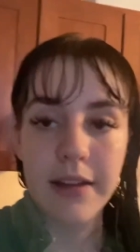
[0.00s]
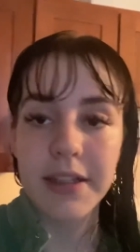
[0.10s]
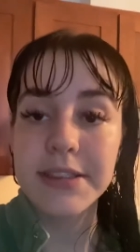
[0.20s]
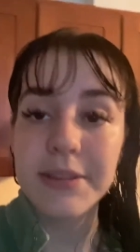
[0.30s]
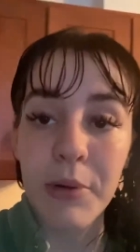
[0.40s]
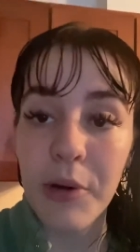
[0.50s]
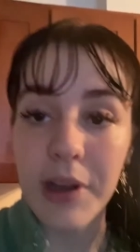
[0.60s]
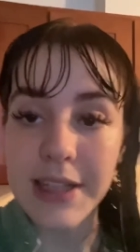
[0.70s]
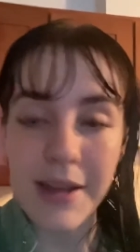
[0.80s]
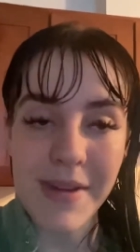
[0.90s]
This is a boring
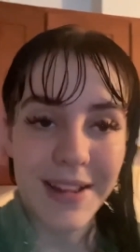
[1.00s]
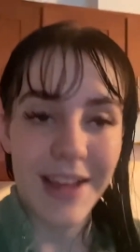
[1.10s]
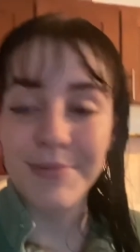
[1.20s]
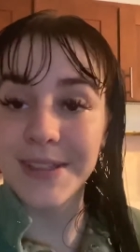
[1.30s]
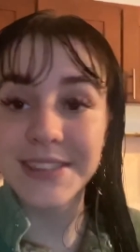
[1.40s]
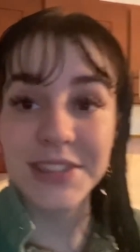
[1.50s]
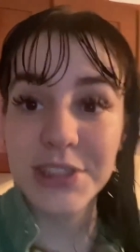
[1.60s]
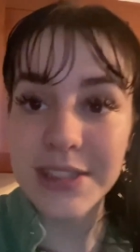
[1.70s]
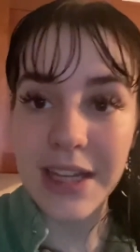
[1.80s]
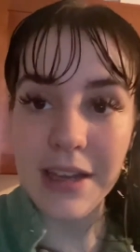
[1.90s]
day in my life, but this is
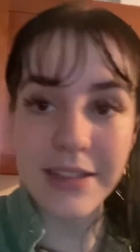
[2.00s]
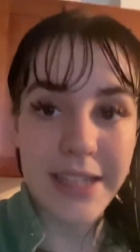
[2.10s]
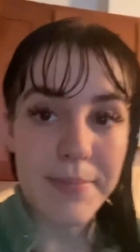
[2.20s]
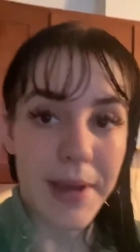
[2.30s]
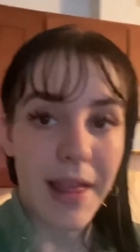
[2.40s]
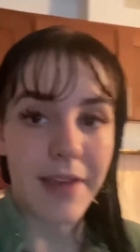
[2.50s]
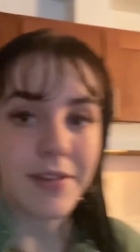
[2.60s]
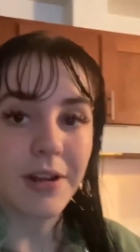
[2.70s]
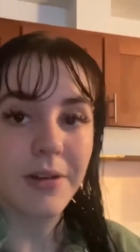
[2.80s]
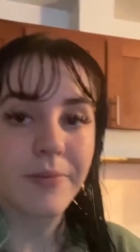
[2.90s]
just like a day in my life, you know.